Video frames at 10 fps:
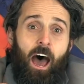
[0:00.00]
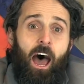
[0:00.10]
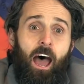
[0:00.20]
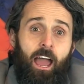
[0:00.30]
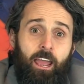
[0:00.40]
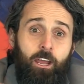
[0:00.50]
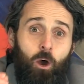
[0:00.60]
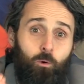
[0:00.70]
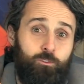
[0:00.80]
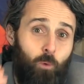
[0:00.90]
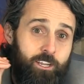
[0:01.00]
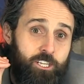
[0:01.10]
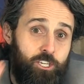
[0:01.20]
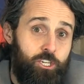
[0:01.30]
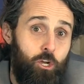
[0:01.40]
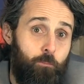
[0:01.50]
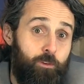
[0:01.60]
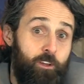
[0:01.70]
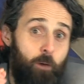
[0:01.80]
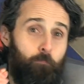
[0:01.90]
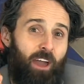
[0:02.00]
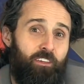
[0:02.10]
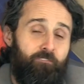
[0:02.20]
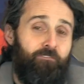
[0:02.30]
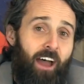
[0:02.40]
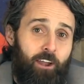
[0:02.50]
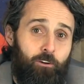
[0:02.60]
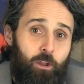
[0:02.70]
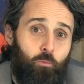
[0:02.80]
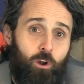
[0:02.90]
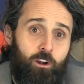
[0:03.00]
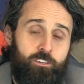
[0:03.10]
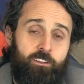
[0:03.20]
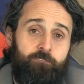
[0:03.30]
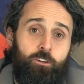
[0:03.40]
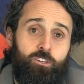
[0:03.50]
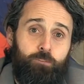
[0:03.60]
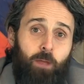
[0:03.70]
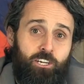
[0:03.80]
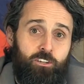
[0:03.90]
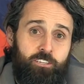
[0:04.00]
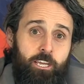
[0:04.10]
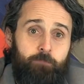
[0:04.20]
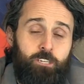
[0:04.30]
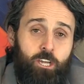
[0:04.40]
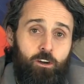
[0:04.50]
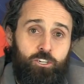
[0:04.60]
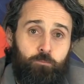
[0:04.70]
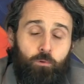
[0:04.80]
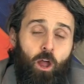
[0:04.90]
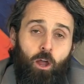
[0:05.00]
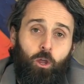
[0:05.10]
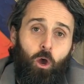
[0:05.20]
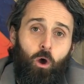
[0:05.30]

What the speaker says: I was once duped by the fiery words of new special teams coach Brock